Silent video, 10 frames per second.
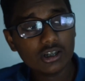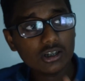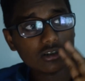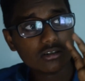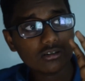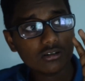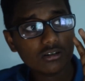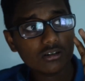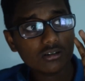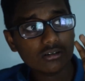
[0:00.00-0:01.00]

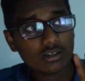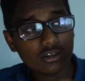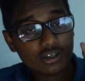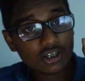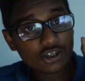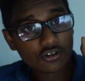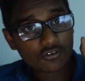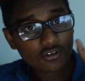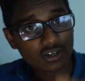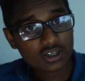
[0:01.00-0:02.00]
So this is your
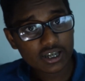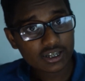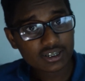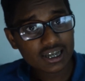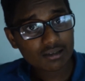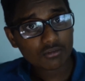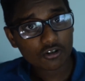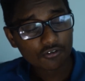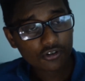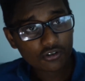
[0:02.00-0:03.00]
first exam
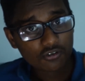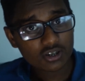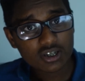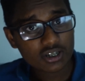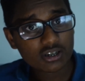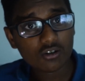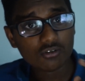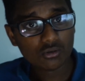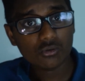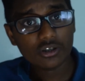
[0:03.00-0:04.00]
of your first year of
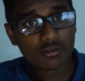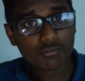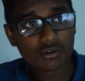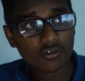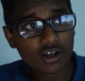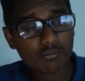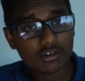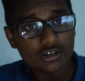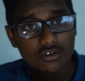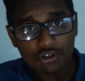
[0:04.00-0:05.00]
the 2-year program.
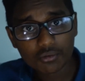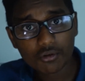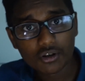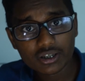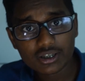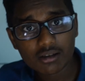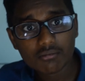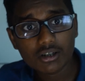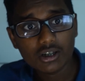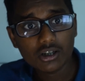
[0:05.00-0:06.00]
This is not your board exam.
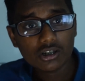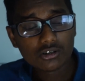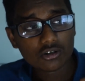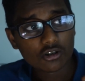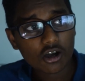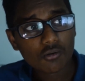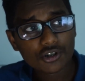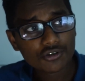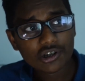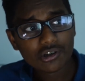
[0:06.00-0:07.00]
So now what
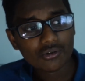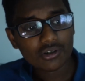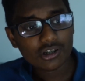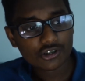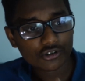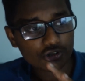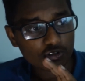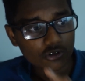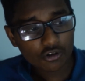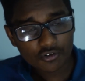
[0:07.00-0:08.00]
you need to do is, you should
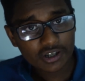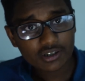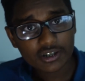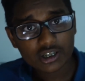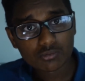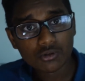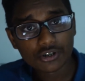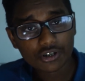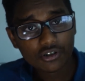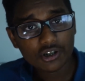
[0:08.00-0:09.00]
not read the
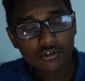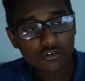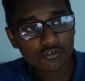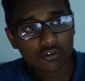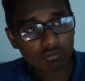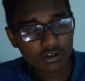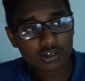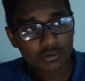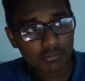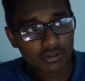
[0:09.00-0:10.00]
textbook. You need to do full
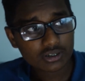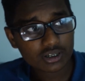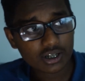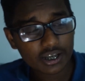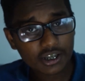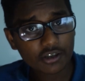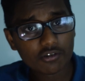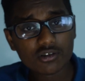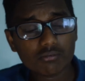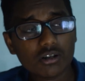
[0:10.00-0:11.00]
past papers. I can give you
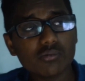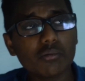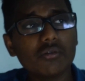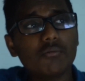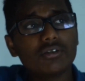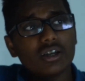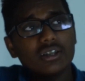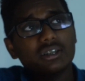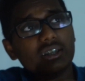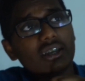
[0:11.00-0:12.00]
some past paper
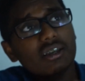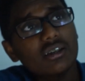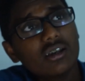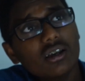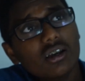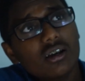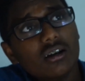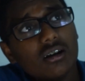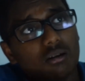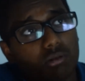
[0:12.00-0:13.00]
websites like
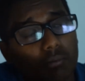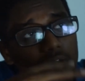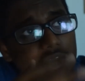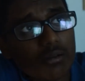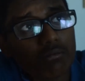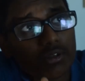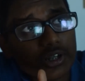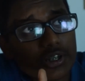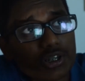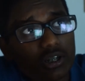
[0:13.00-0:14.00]
Papa
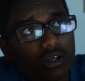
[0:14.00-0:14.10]
Cambridge,